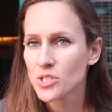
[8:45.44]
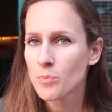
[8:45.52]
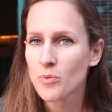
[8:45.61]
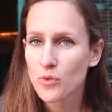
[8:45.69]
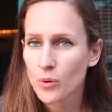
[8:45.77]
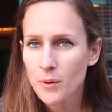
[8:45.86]
So
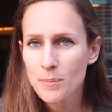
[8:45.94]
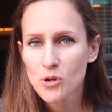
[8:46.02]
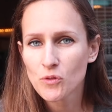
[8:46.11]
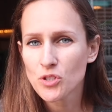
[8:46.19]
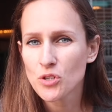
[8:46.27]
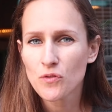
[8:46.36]
before we
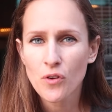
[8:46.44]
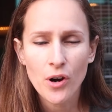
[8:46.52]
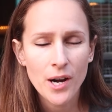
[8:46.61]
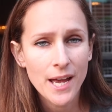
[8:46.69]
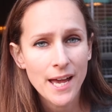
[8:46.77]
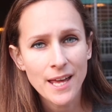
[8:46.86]
move too
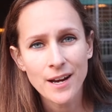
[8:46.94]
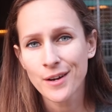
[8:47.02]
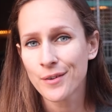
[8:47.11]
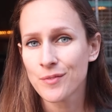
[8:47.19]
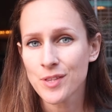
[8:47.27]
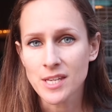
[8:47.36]
far ahead
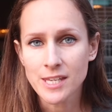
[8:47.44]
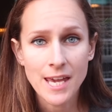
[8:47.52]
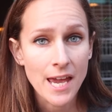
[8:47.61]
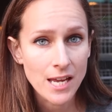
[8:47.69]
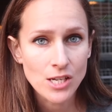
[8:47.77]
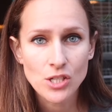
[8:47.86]
of the
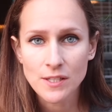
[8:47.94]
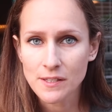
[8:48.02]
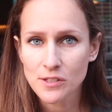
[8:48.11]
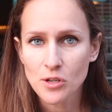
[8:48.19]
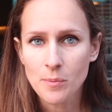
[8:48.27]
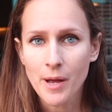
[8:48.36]
cage
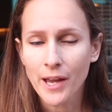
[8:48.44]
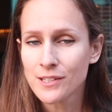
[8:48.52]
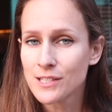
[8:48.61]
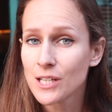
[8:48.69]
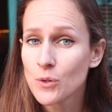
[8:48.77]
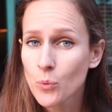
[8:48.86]
system. I
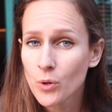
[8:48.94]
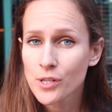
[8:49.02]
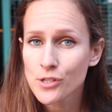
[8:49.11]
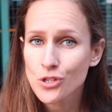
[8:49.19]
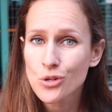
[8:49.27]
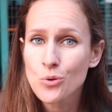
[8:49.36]
did
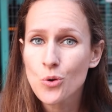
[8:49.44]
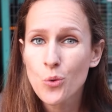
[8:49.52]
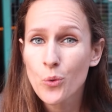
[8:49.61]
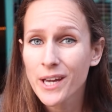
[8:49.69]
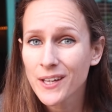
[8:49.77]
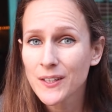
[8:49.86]
want to
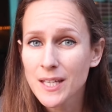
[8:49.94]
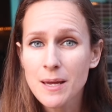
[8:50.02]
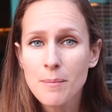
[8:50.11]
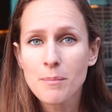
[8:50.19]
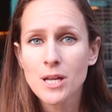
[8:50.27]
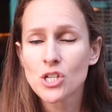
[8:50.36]

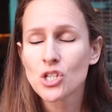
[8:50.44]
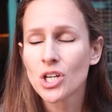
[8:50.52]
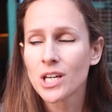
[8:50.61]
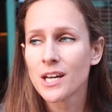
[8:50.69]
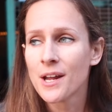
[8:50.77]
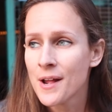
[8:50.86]
quickly
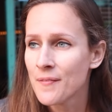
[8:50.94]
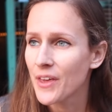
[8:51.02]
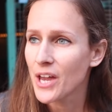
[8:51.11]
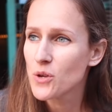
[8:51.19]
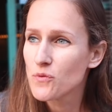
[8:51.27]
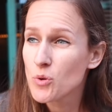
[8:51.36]
mention
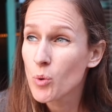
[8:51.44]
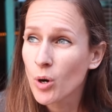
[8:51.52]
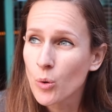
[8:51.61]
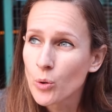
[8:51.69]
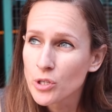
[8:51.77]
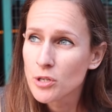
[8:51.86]
that if you
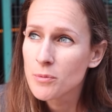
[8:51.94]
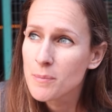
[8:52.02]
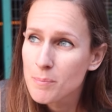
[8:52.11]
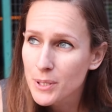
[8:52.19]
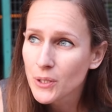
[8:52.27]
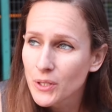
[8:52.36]
are going to be
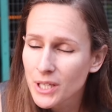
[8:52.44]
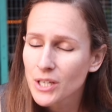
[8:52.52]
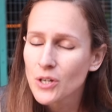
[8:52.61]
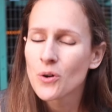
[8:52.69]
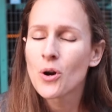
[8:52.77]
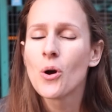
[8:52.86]

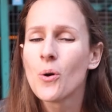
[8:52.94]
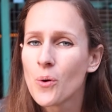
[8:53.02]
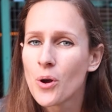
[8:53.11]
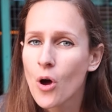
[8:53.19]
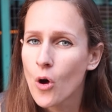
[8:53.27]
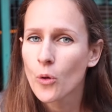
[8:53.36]
building your
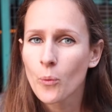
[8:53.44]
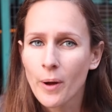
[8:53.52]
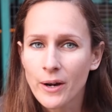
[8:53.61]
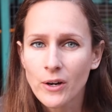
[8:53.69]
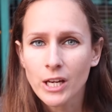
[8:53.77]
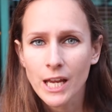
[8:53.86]
own all
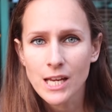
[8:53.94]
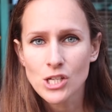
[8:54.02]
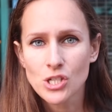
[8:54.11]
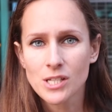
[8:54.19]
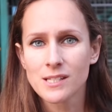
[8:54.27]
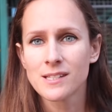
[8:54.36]
wire
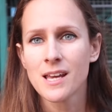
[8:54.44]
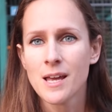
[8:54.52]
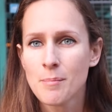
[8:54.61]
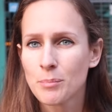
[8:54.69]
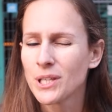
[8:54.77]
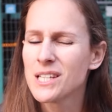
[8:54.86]
cages,
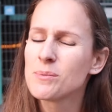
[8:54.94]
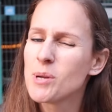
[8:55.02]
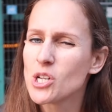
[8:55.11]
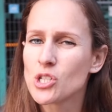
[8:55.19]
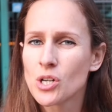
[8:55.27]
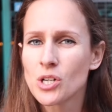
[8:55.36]
please
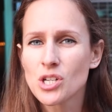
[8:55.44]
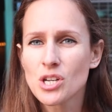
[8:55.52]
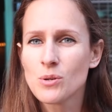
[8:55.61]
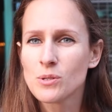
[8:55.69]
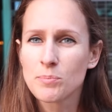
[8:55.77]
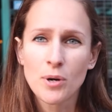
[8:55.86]
make sure to
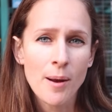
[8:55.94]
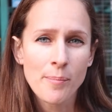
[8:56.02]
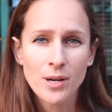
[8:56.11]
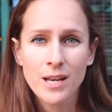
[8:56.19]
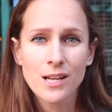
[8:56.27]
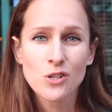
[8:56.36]
use
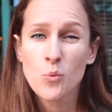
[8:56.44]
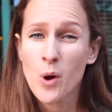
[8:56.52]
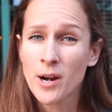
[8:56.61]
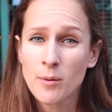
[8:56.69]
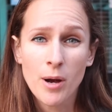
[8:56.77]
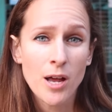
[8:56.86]
proper gauge
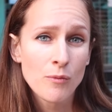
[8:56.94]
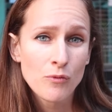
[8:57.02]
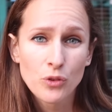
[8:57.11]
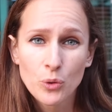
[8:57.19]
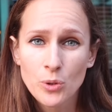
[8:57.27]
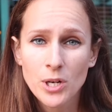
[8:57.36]
wire bottom
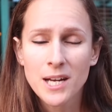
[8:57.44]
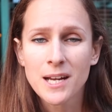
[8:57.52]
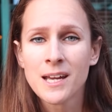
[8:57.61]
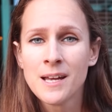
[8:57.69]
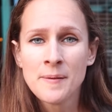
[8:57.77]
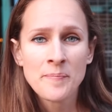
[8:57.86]
flooring.